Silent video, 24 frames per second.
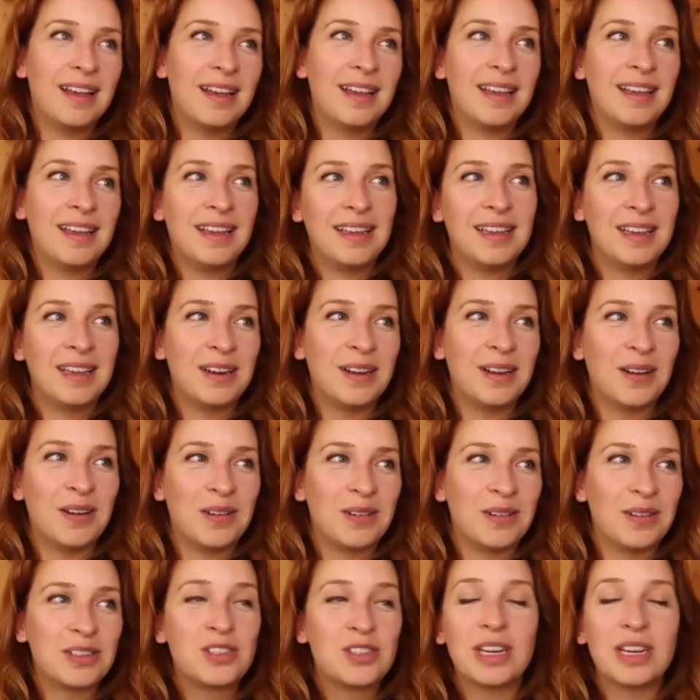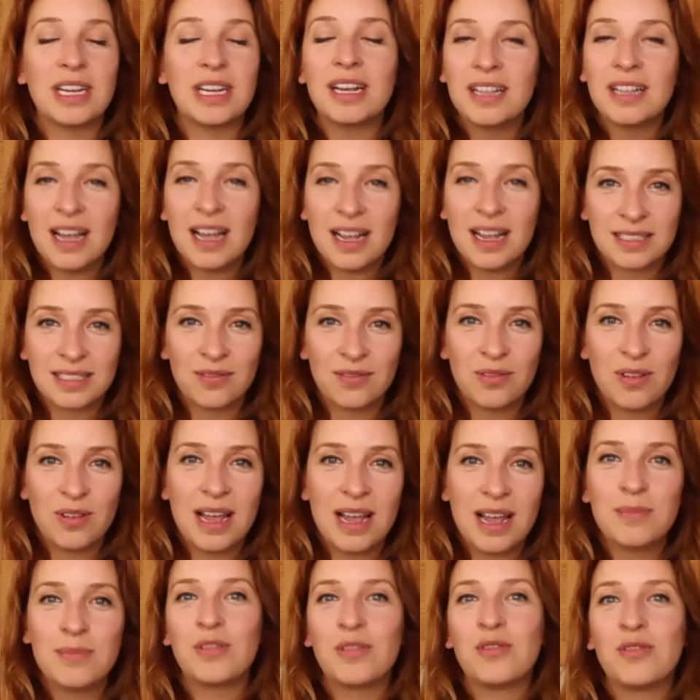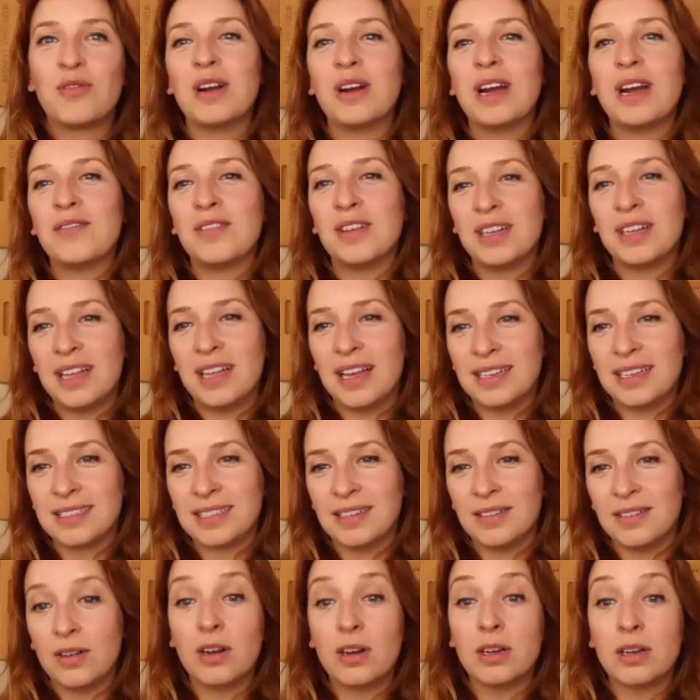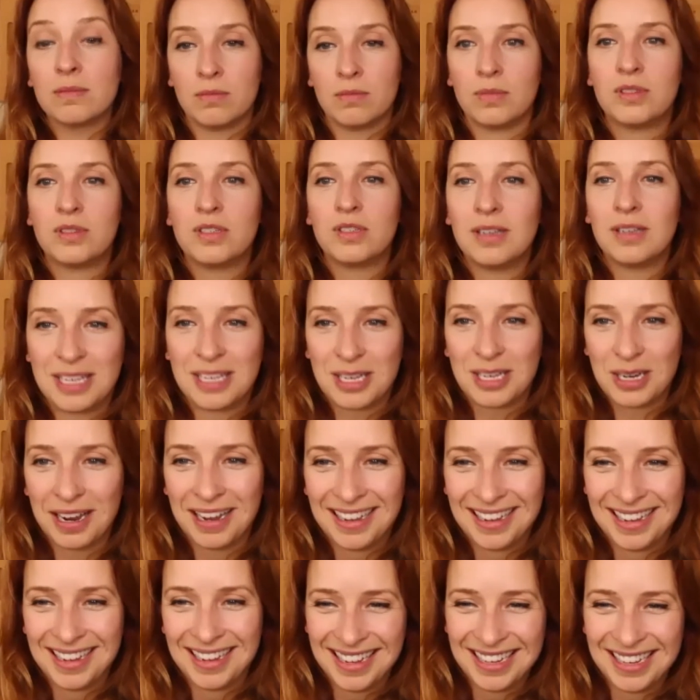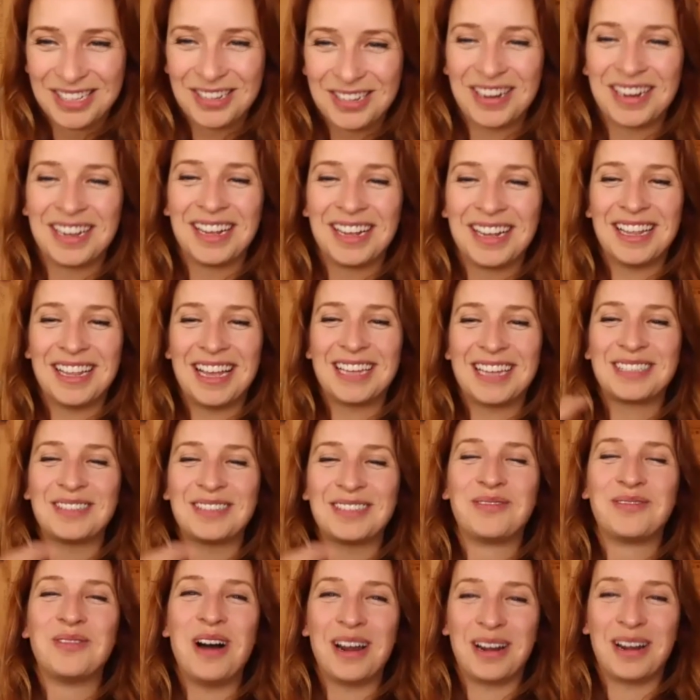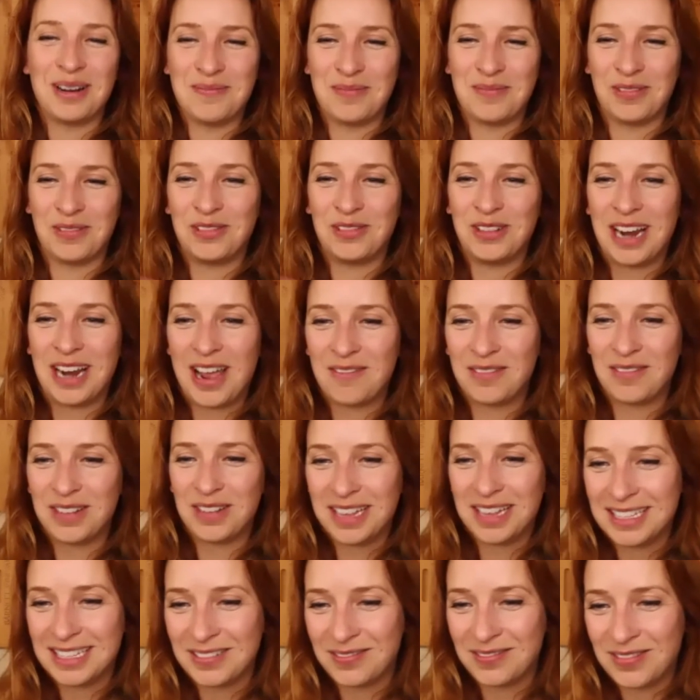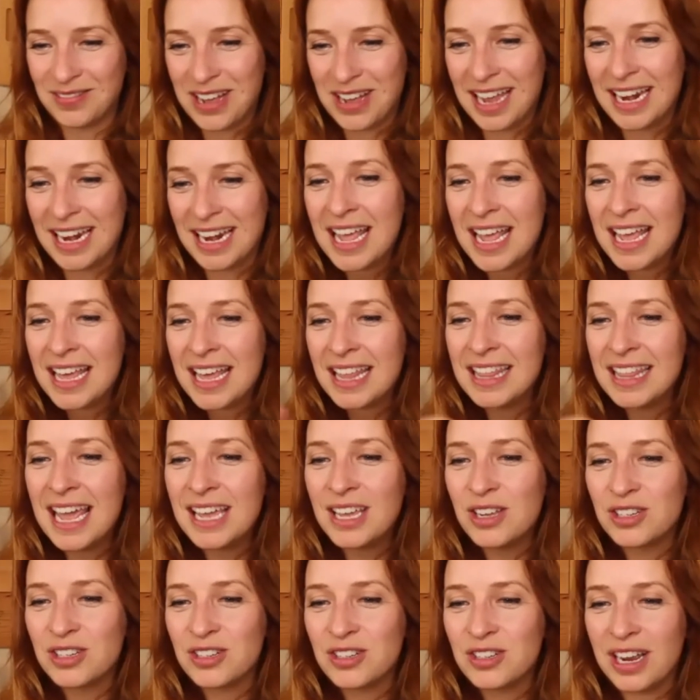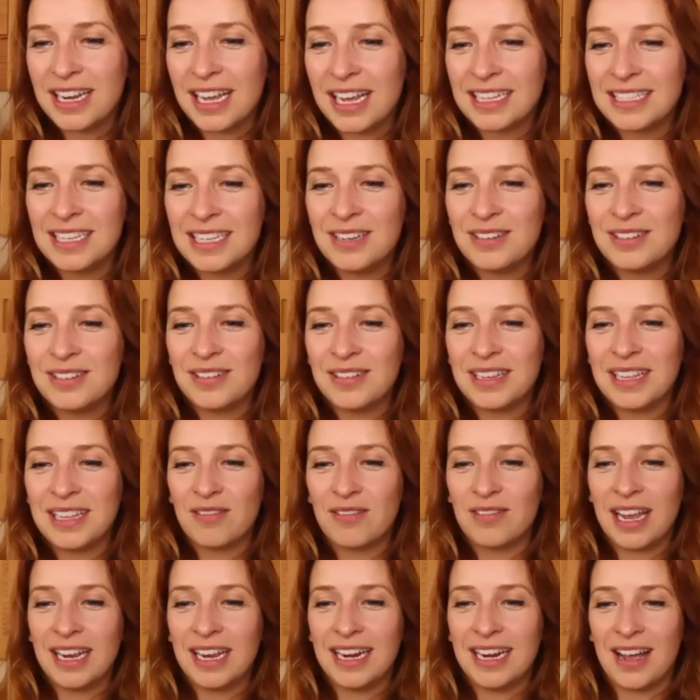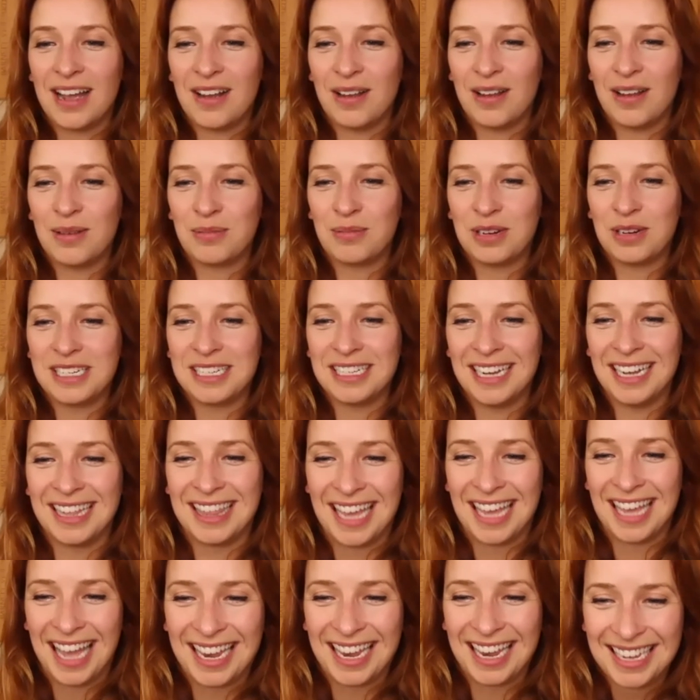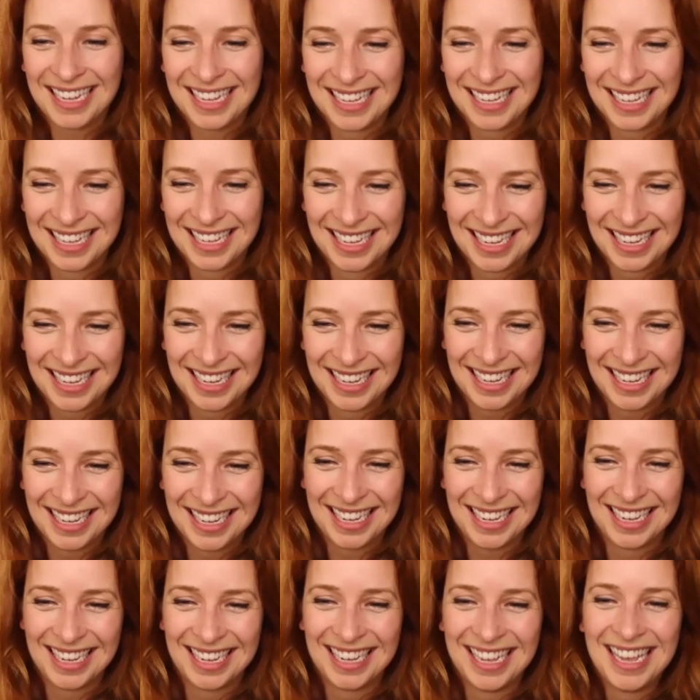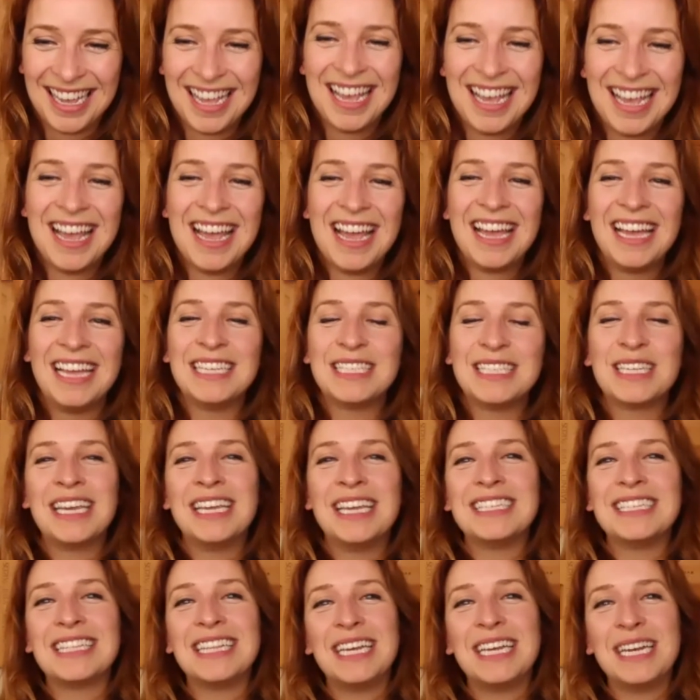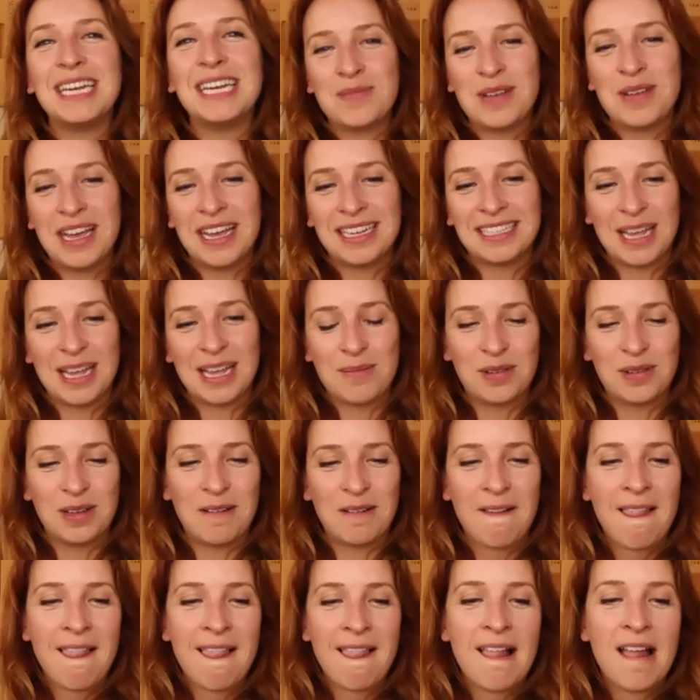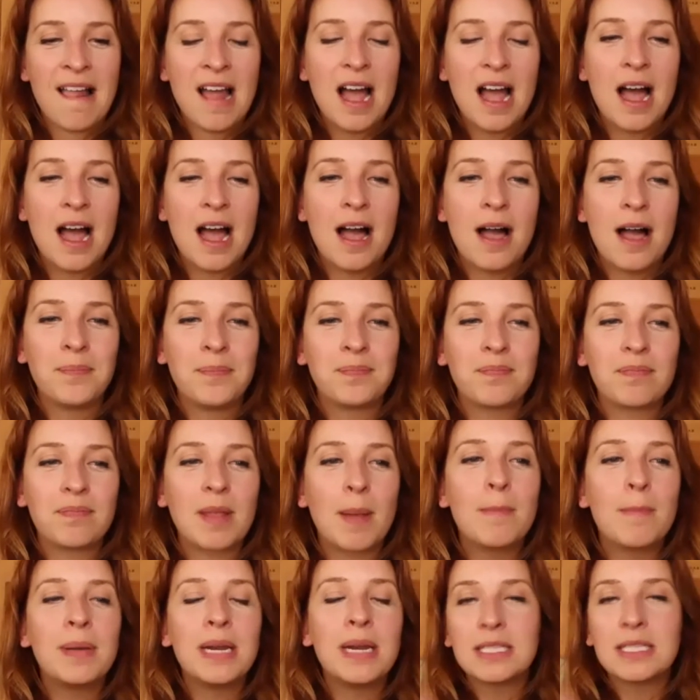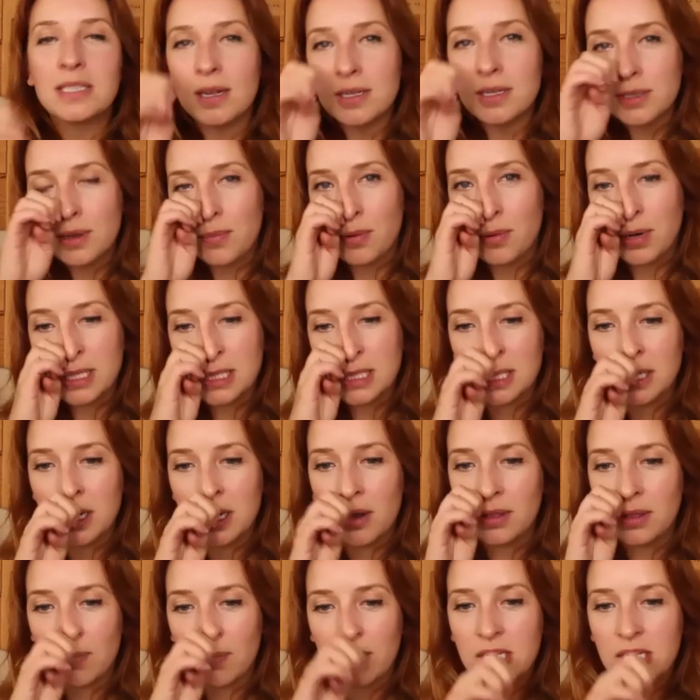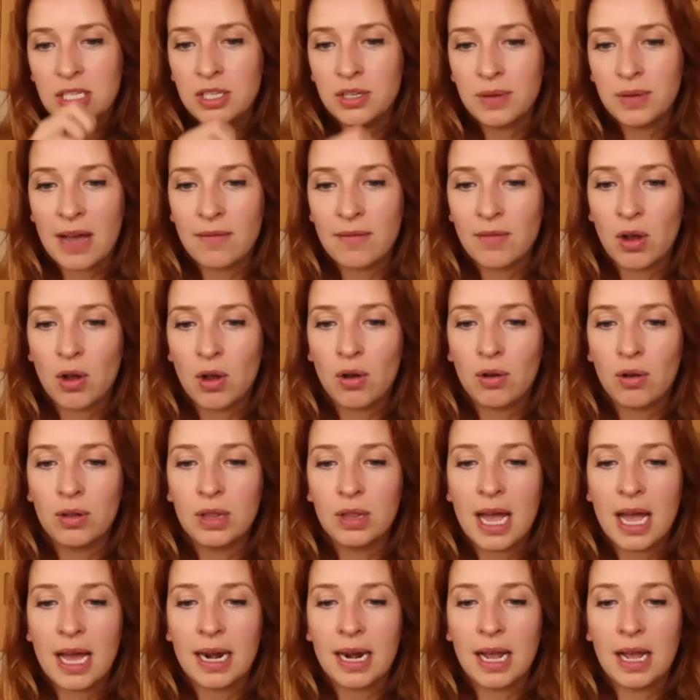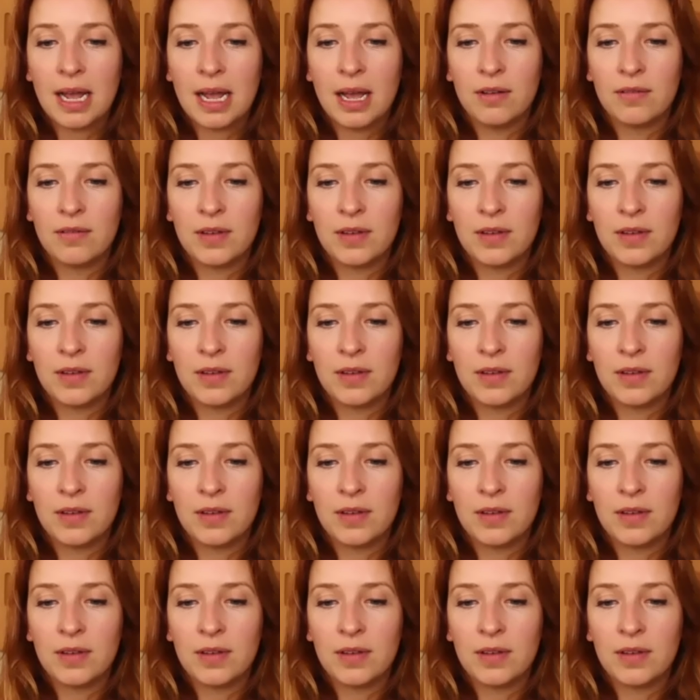you know, drink a glass of wine before every glass of, or just drink a glass of water before every glass of wine. Thank you, Trent. I see you doing that right now. I appreciate that. He's leading by example. But it's also important to note that we do have a whole lot of,